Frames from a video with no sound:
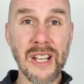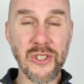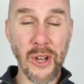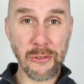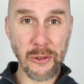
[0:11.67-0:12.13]

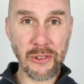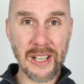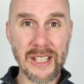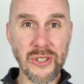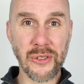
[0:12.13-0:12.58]
So if you've
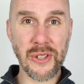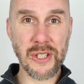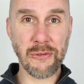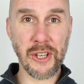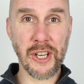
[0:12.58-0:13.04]
clicked on
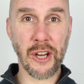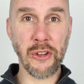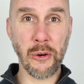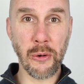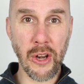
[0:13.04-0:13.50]
this video,
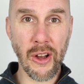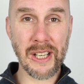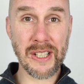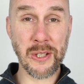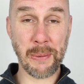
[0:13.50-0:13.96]
you're
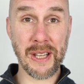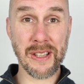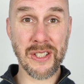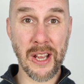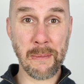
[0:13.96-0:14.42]
likely to be in
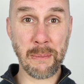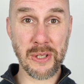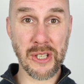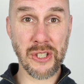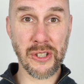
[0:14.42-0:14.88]
the same
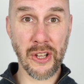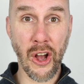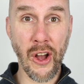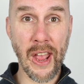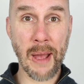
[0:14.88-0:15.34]
position that
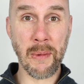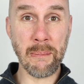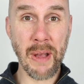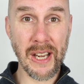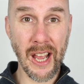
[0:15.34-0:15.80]
I am
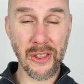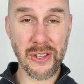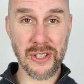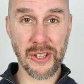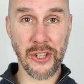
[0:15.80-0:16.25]
and many
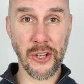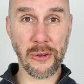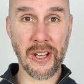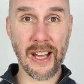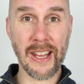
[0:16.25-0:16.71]
others in the
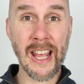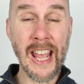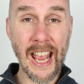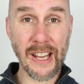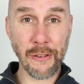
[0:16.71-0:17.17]
UK
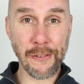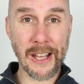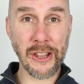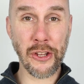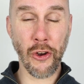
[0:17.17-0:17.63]
in the
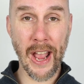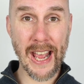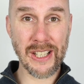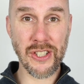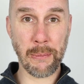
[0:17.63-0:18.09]
fact that your
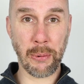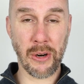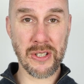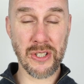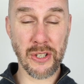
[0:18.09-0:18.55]
energy
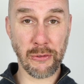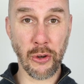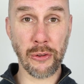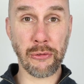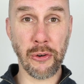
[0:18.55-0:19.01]
prices have
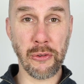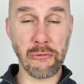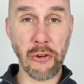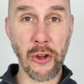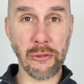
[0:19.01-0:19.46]
gone through the
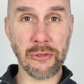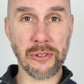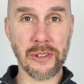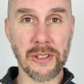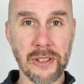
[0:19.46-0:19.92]
roof.
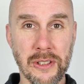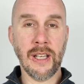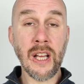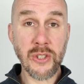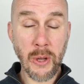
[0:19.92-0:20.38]

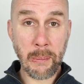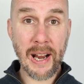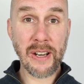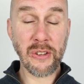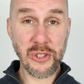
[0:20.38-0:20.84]
So I
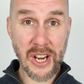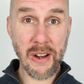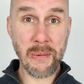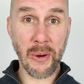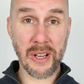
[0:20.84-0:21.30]
plan on
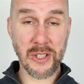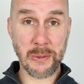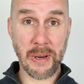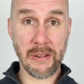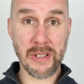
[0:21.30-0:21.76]
sharing my
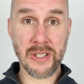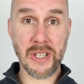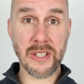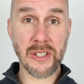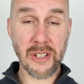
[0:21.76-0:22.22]

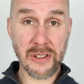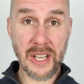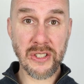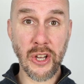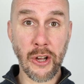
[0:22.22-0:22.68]
experiences and the
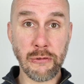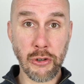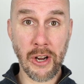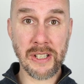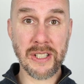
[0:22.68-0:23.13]
things that I've
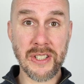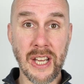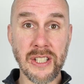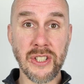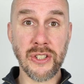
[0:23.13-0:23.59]
tried and
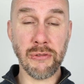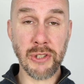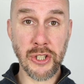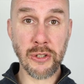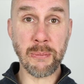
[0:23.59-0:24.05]
tested to
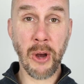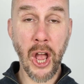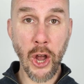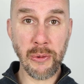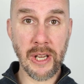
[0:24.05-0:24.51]
reduce my
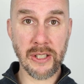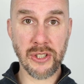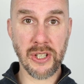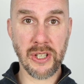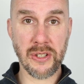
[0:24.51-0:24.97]
own
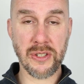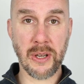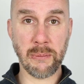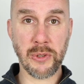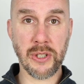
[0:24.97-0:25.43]
energy
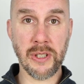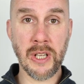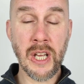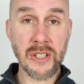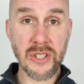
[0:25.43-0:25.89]
consumption
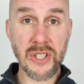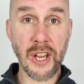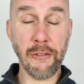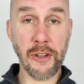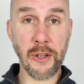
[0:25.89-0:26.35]
to see
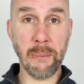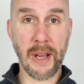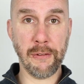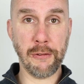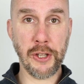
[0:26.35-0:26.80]
if it can
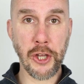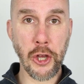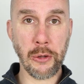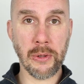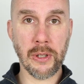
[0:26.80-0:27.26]
benefit
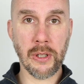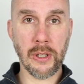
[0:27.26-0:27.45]
you.